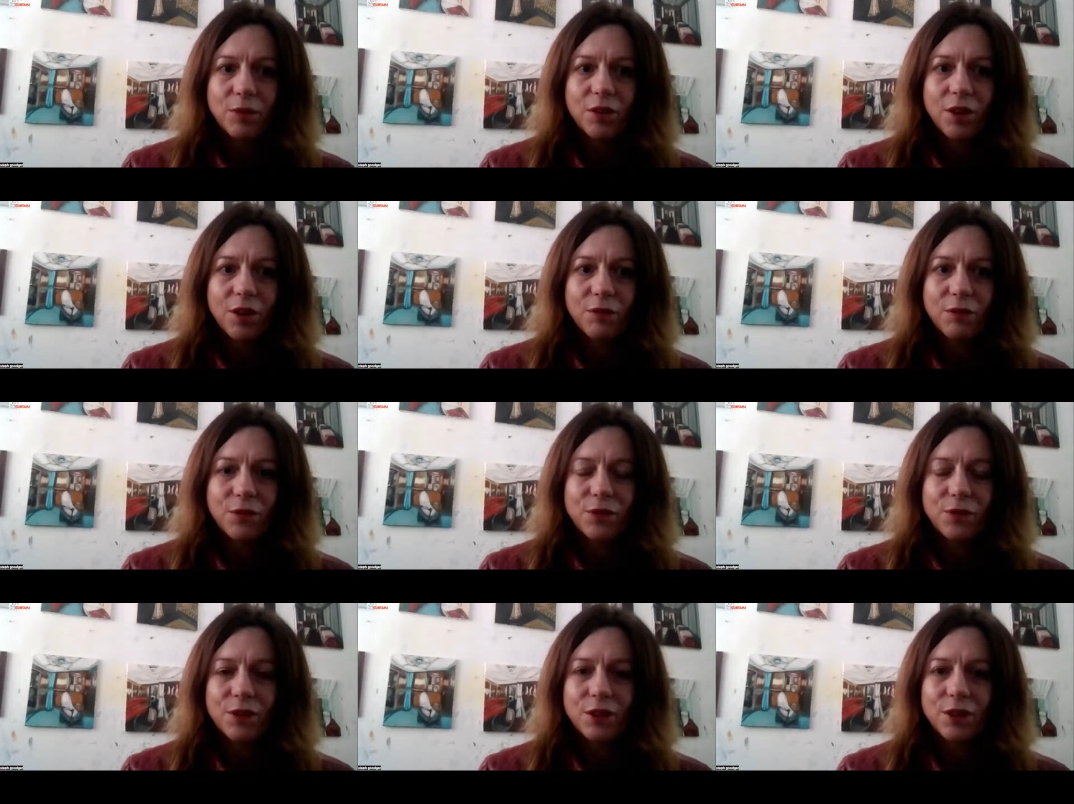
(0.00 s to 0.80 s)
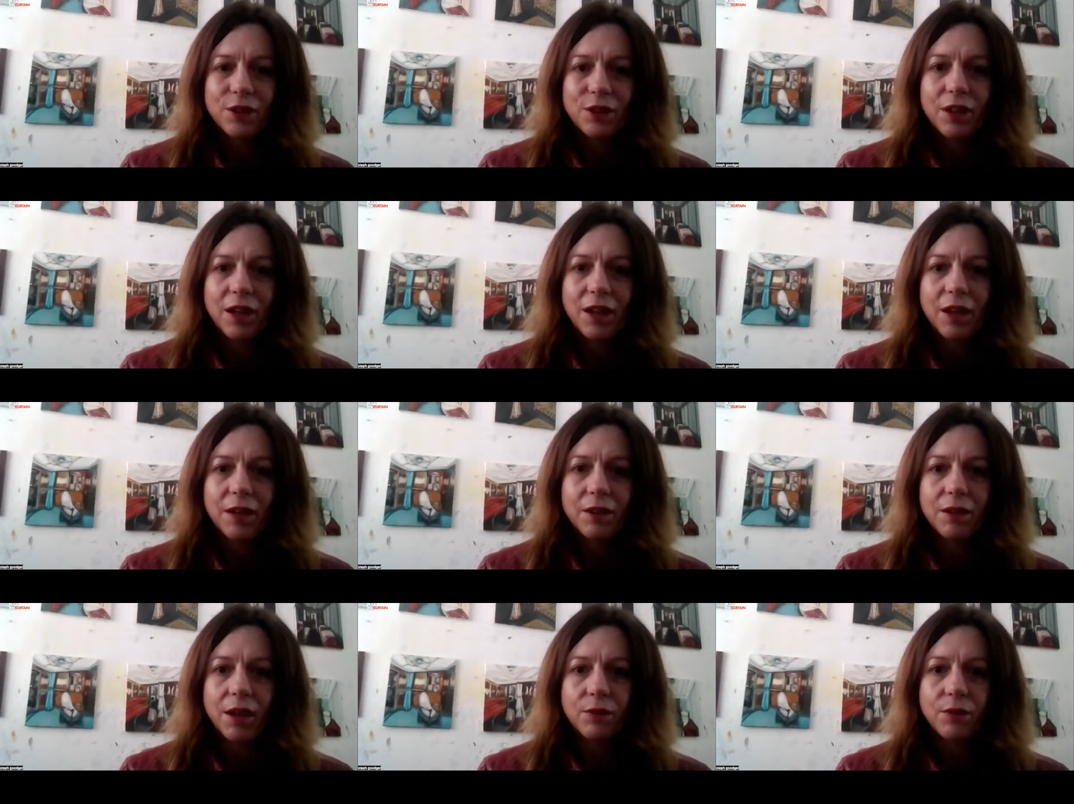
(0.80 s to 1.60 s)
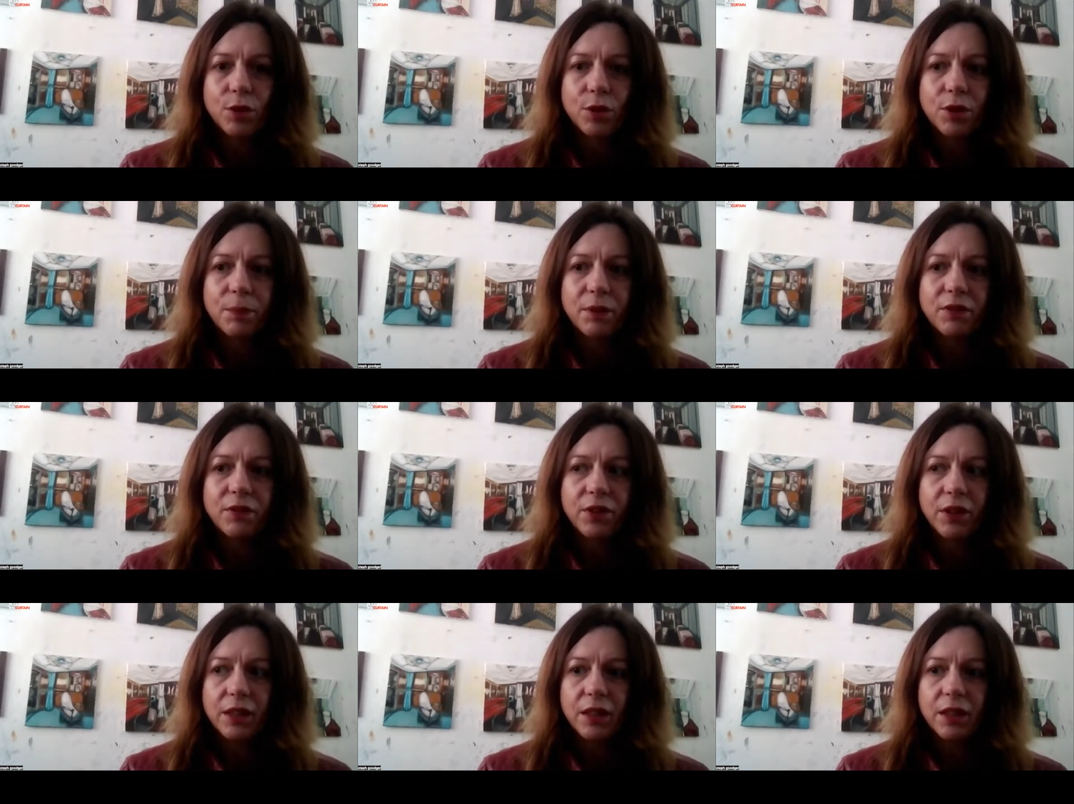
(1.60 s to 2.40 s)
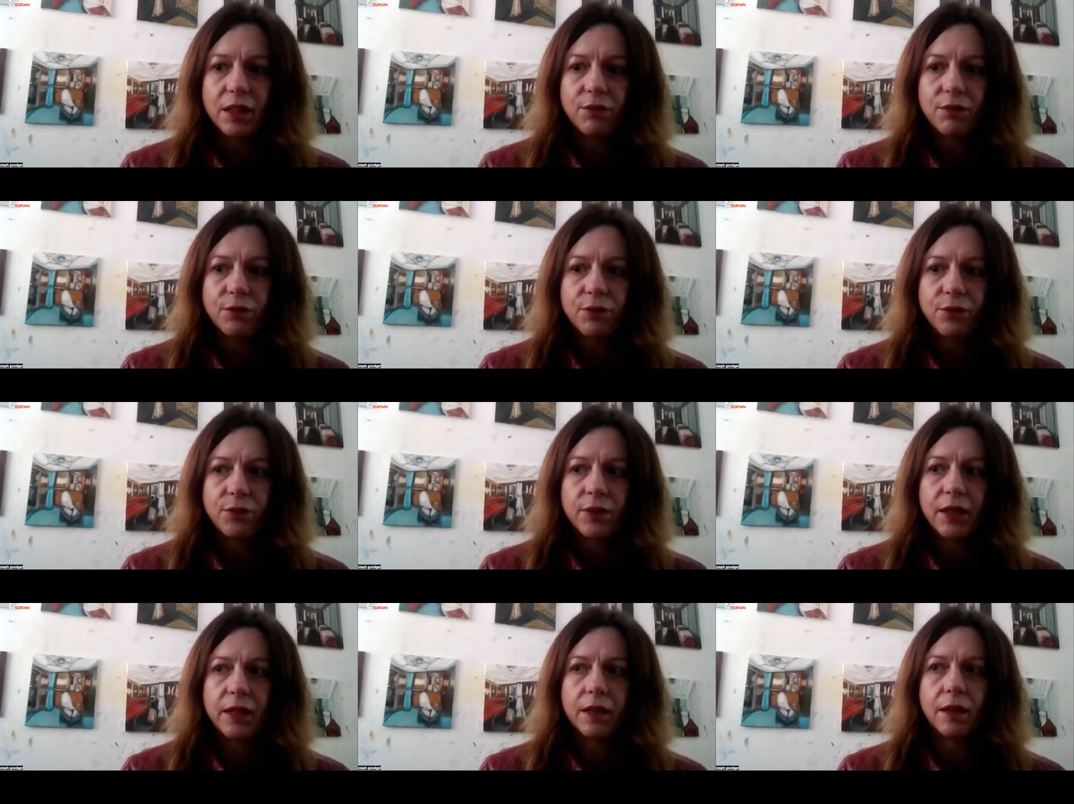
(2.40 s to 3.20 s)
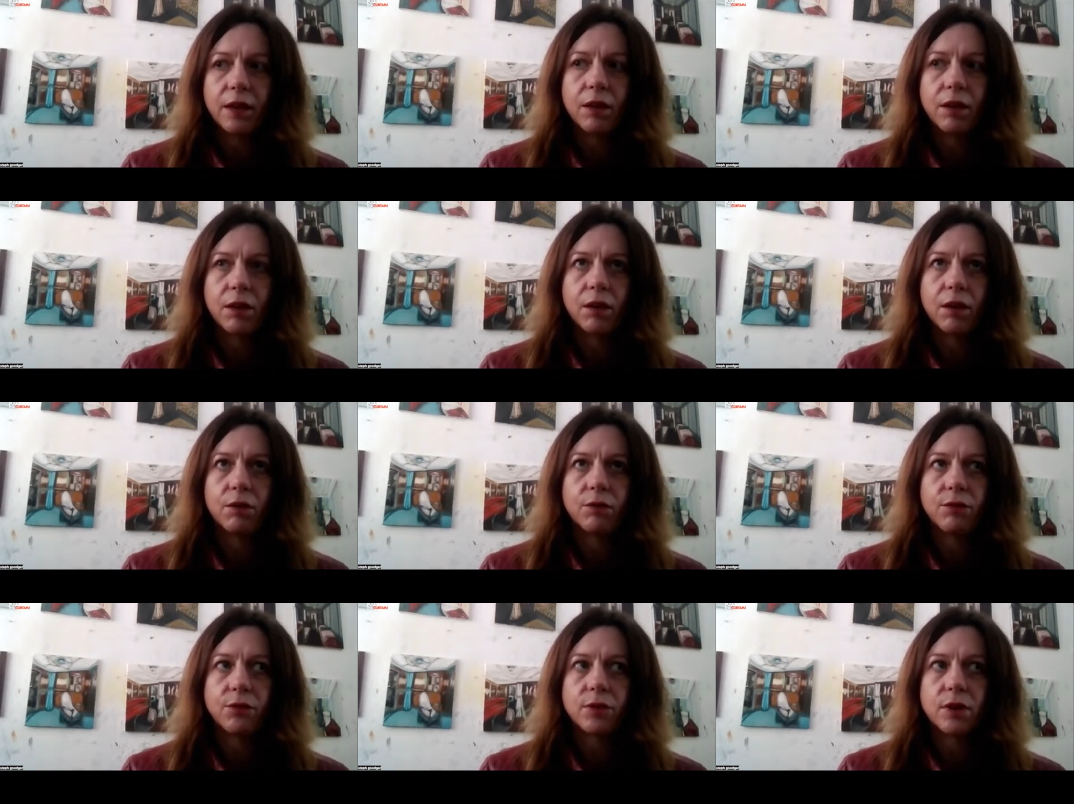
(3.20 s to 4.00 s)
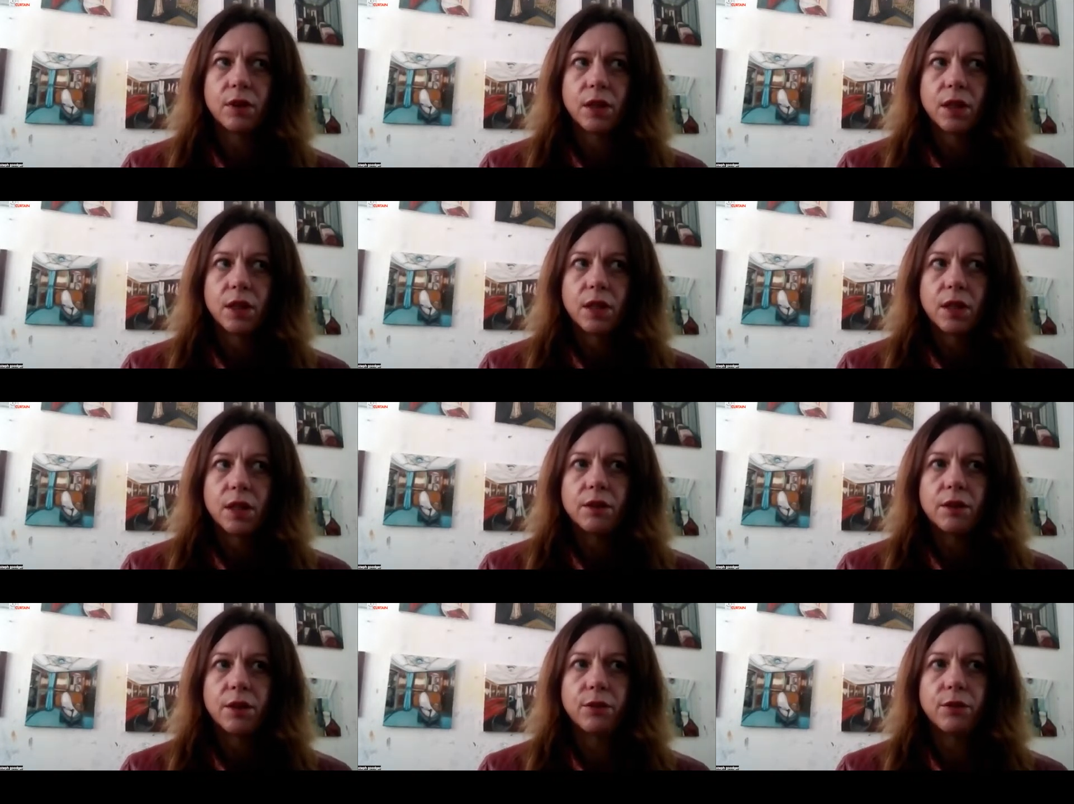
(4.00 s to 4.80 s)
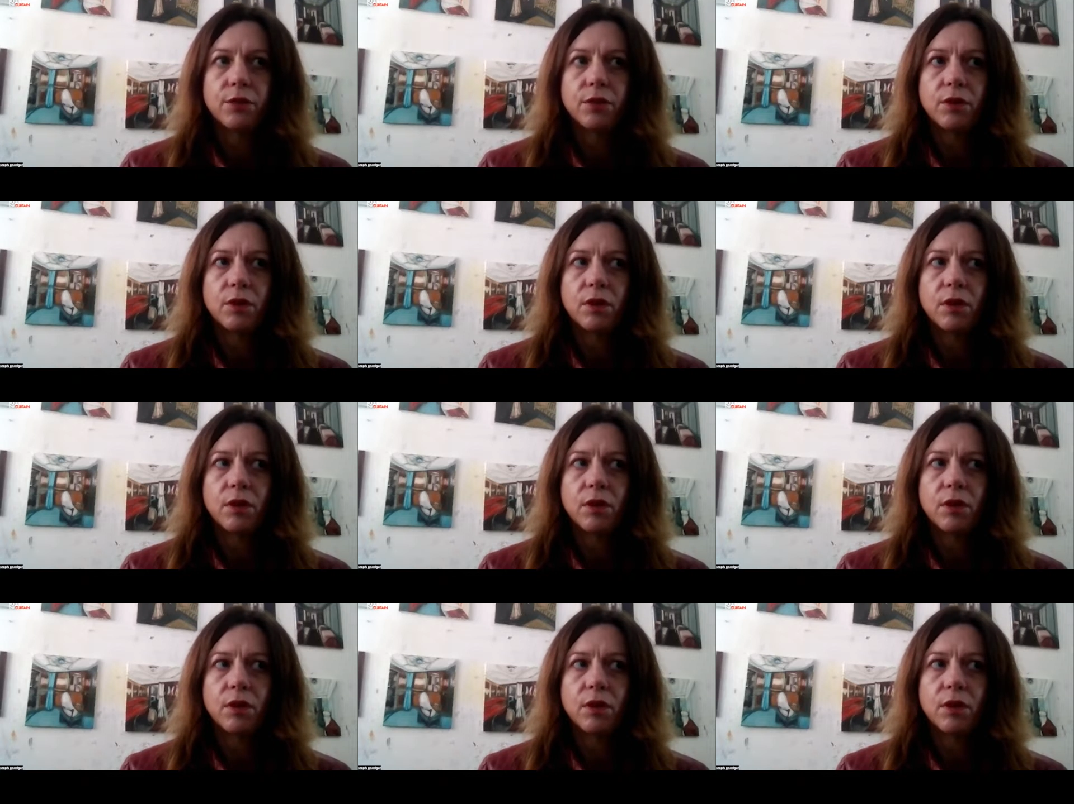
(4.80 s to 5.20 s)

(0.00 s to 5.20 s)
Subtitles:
of I've got a particular fear of those